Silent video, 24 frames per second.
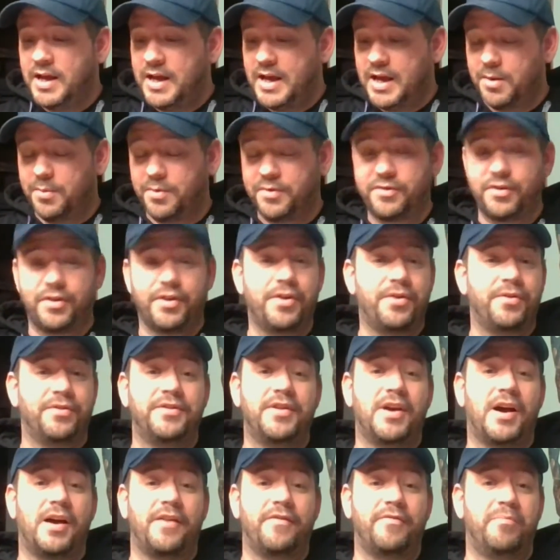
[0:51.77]
It was a little
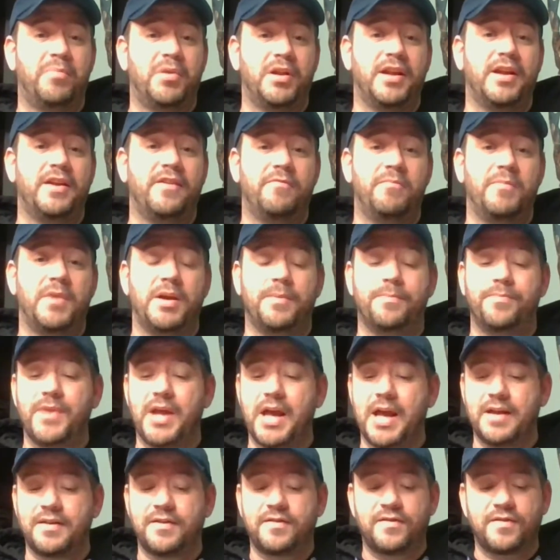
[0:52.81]
tough, believe me.
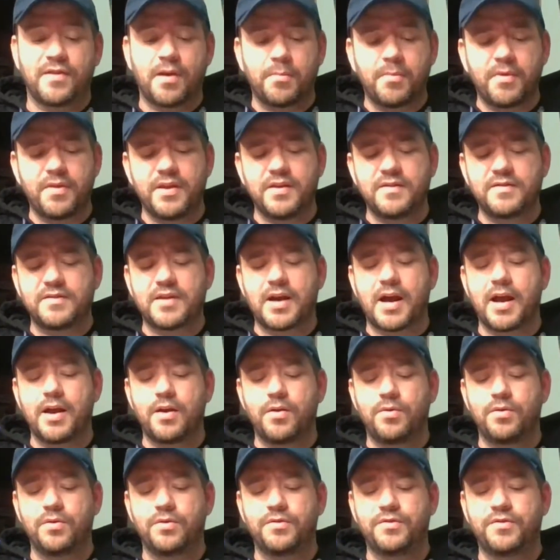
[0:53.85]
And some of these
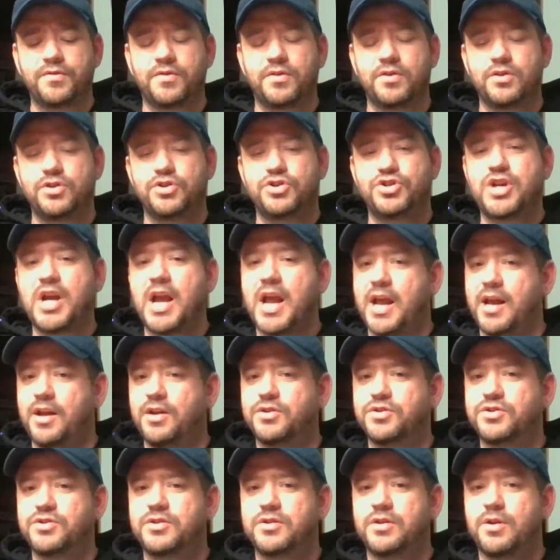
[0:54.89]
titles
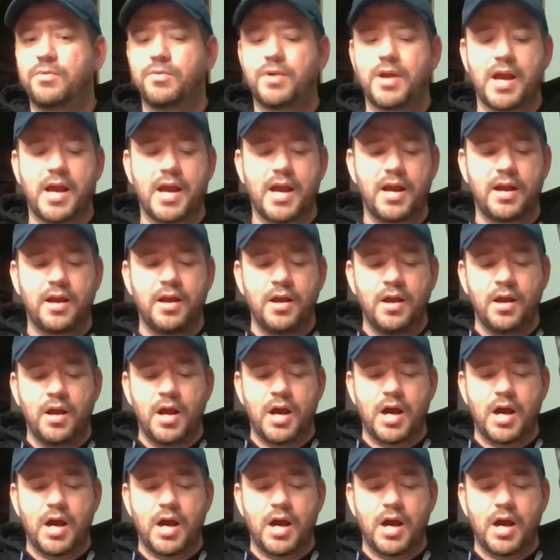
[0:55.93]
changed, okay?